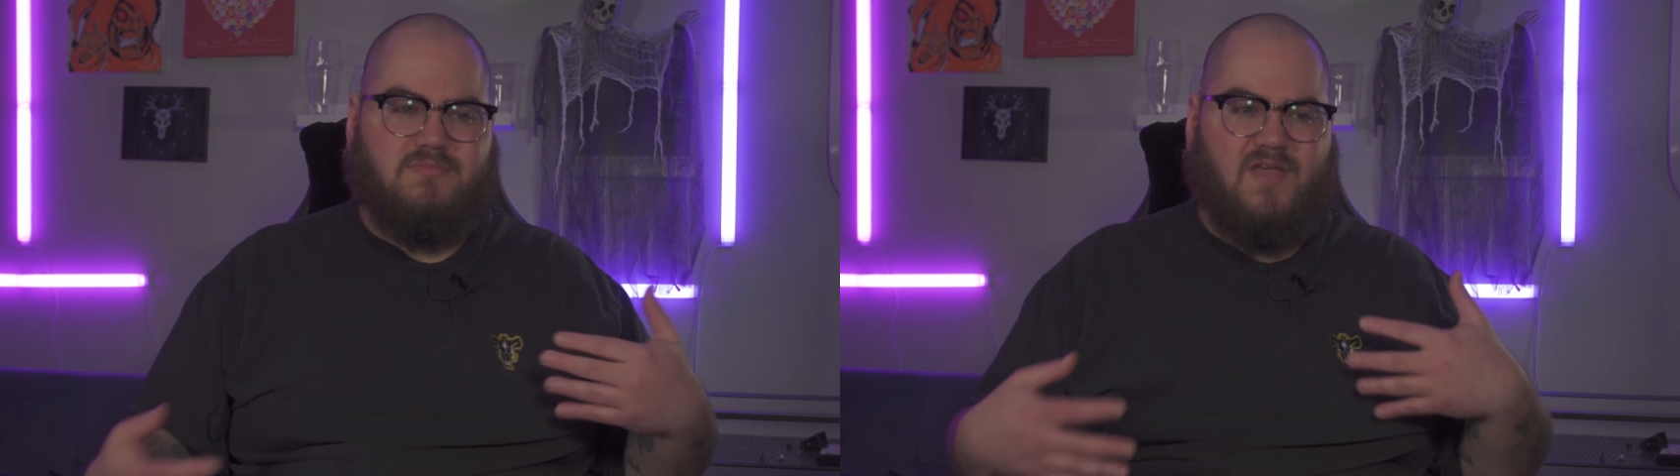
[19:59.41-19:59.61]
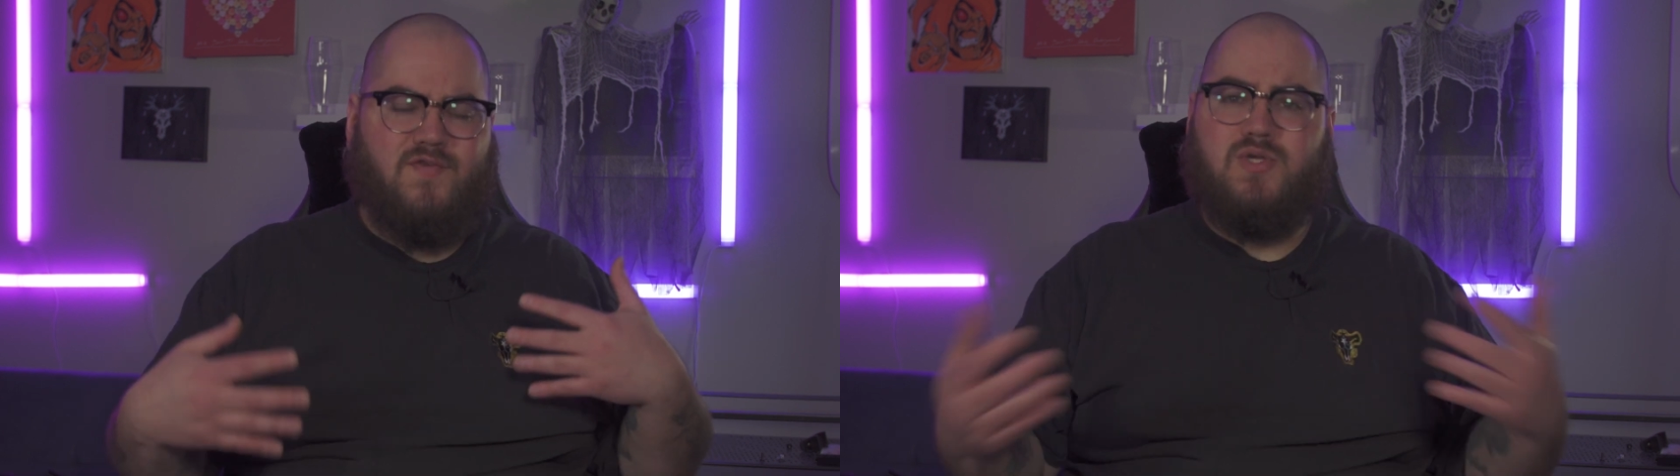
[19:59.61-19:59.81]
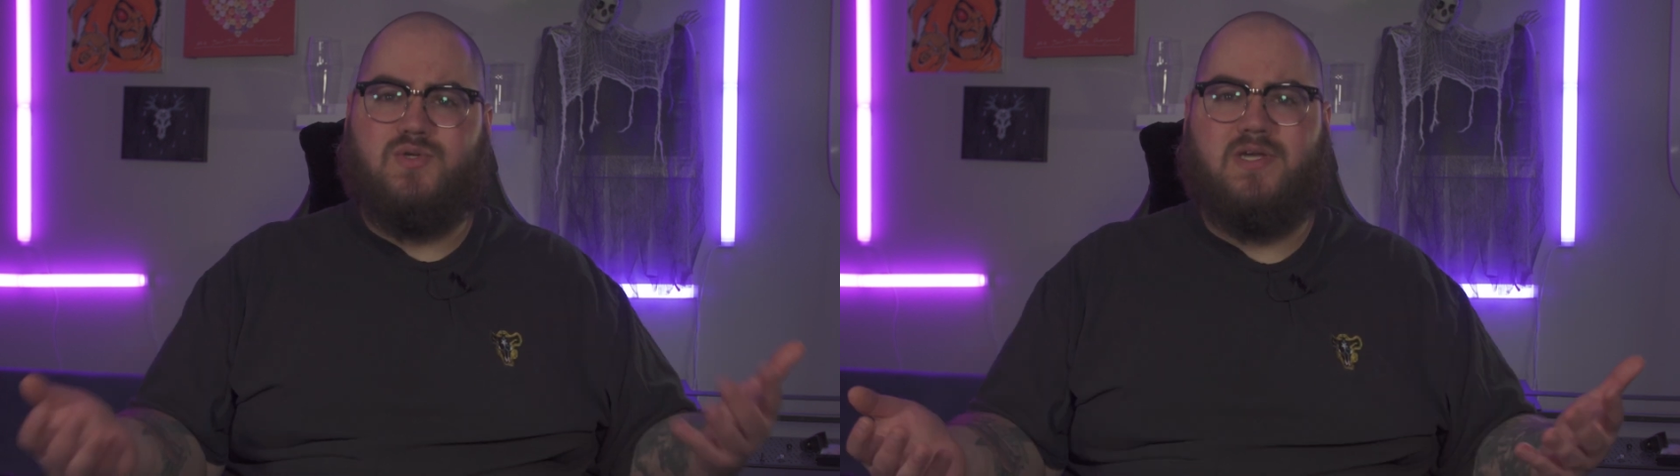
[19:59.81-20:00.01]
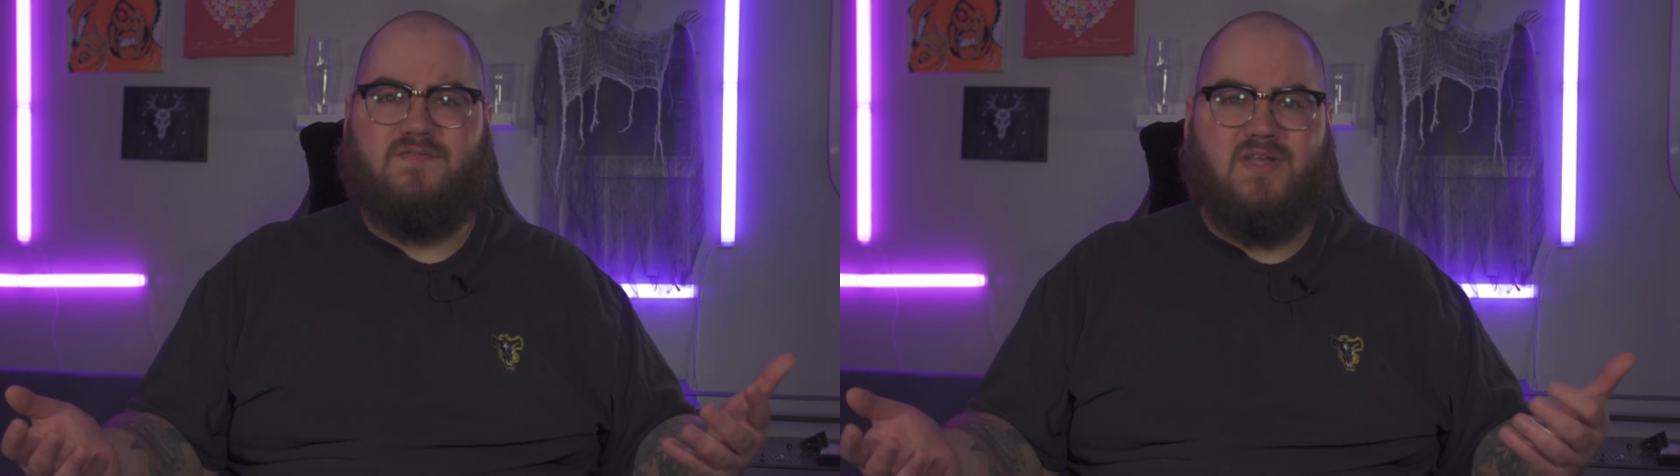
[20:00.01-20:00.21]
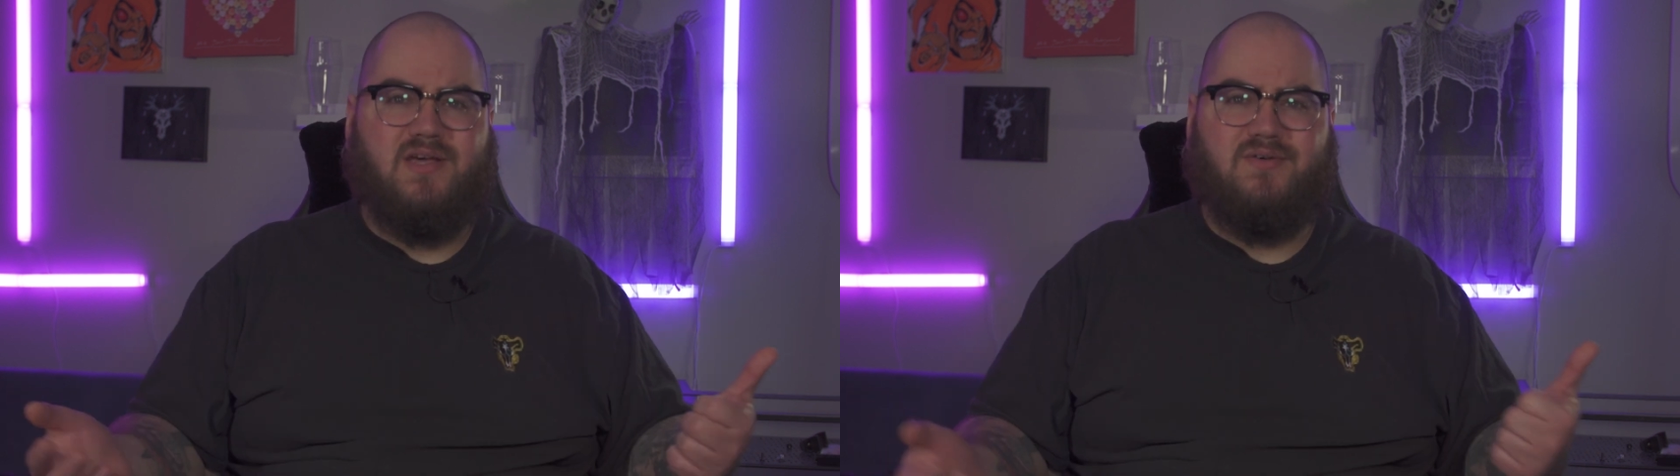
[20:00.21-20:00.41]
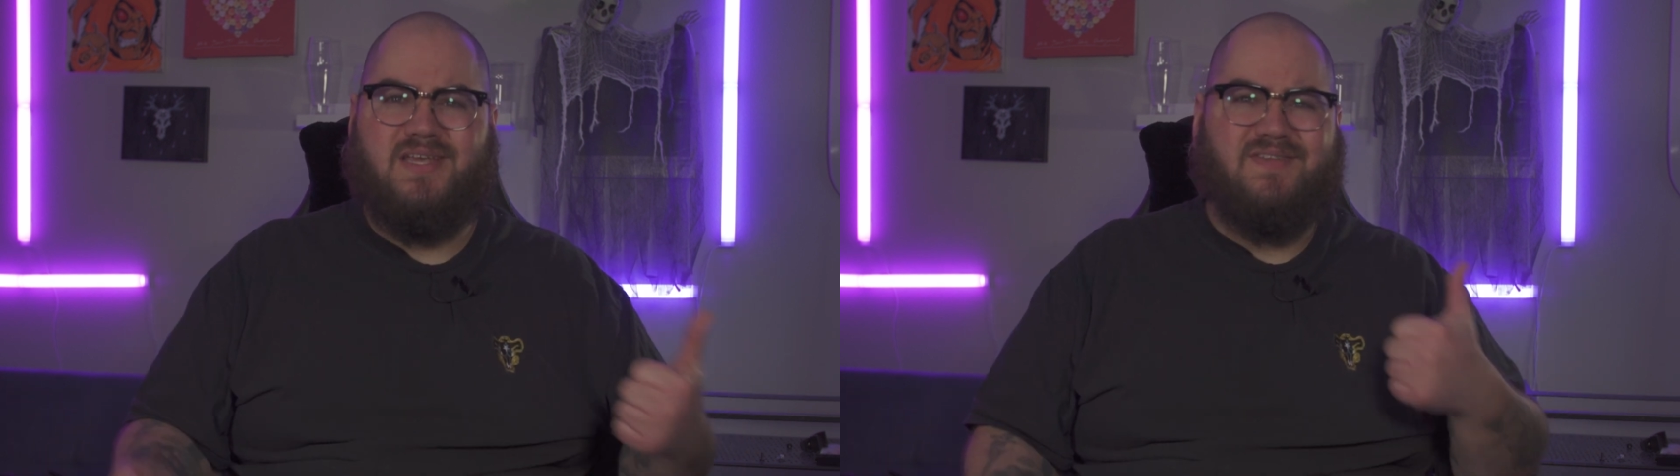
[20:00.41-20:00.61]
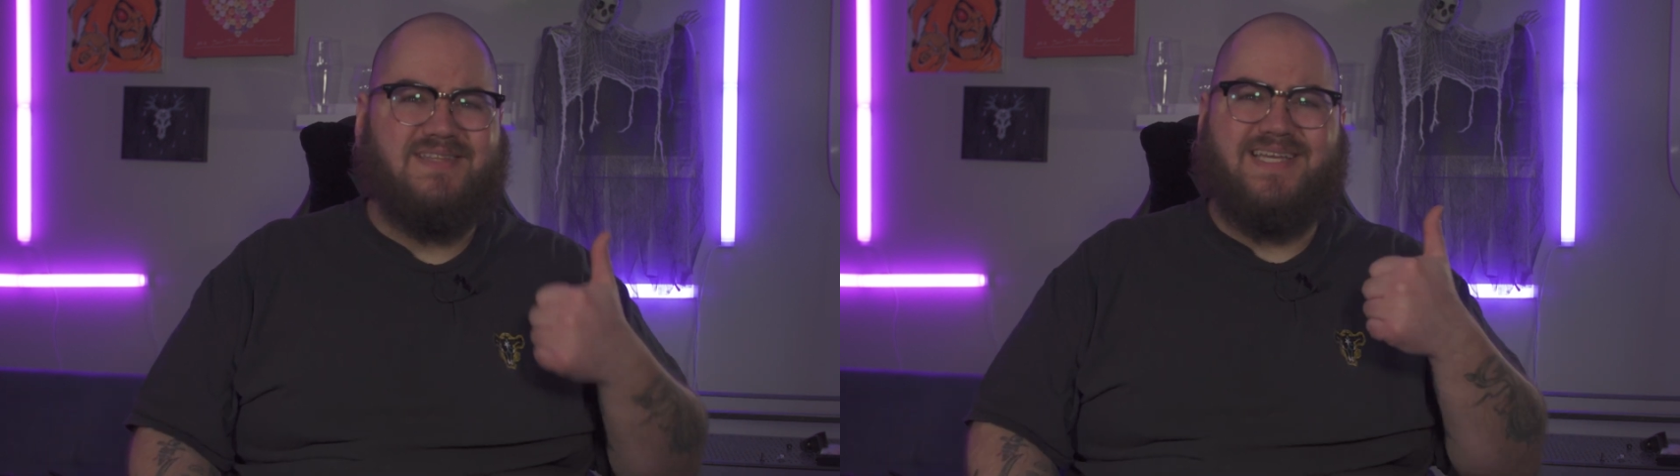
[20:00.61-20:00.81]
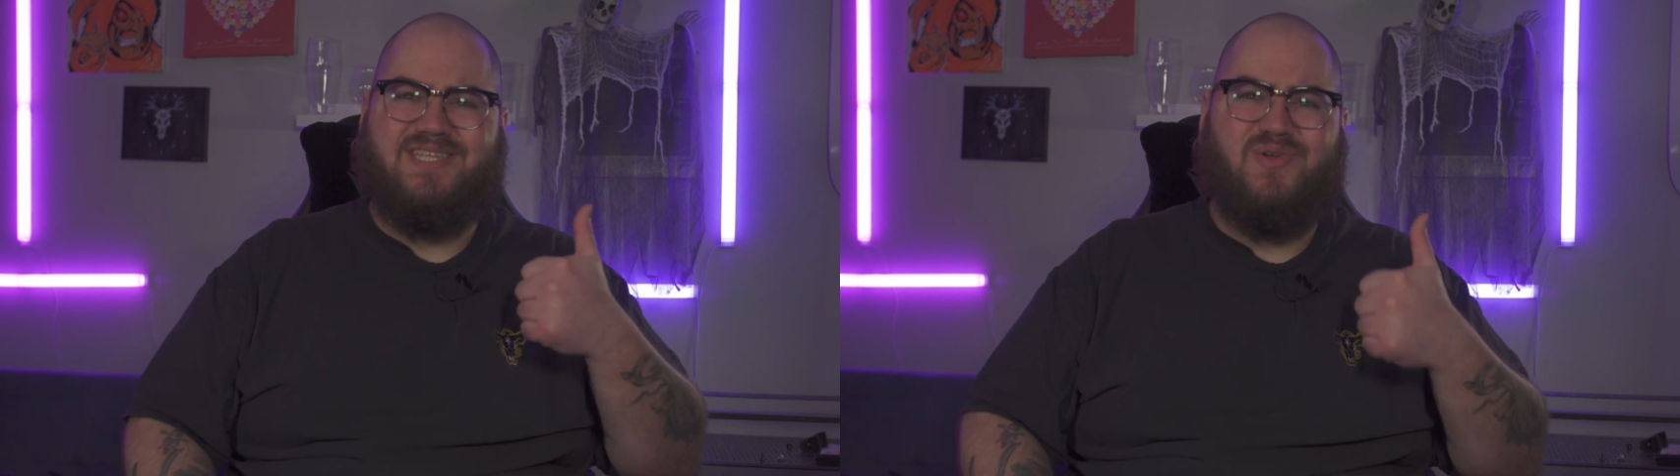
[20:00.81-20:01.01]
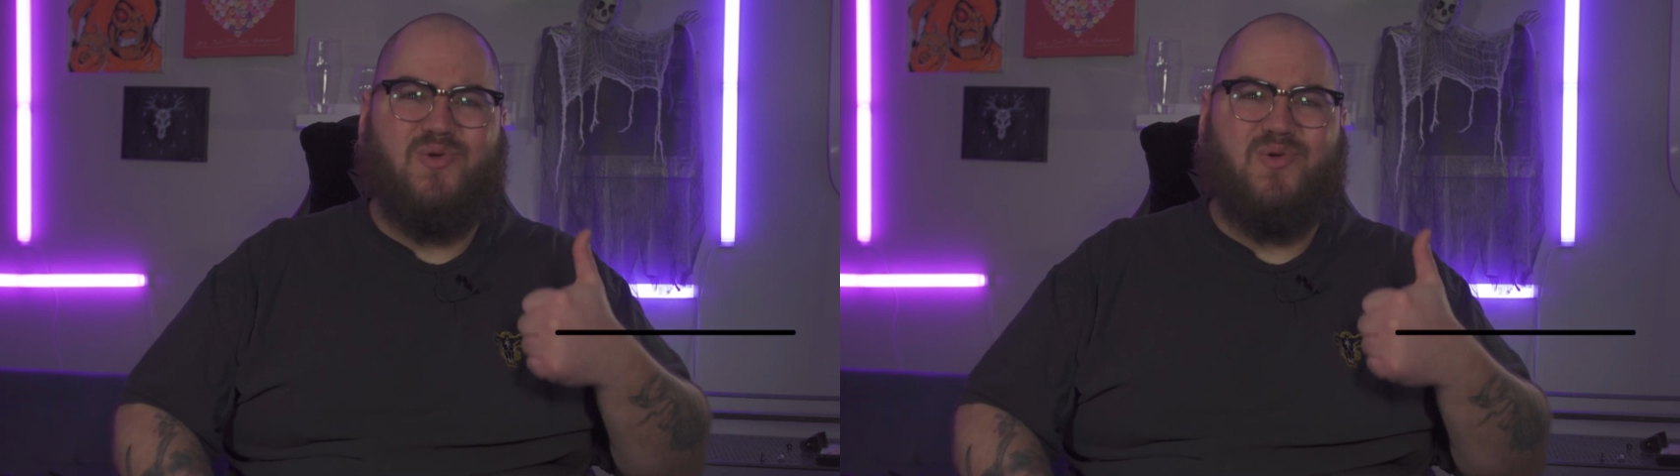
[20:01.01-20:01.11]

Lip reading: If you enjoyed the video, give it like the